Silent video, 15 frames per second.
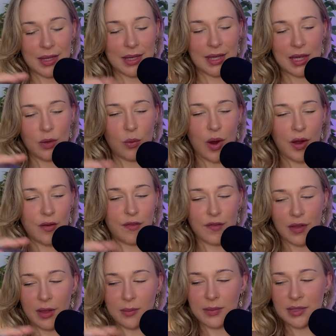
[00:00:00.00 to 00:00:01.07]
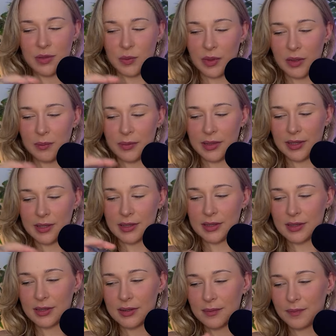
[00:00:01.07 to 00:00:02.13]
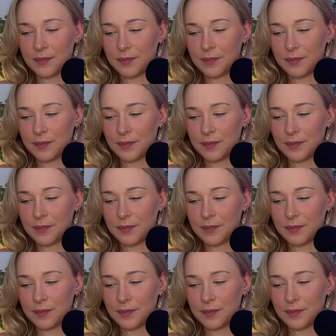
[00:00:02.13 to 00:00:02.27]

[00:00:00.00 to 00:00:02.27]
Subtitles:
Keyword for them this week, please.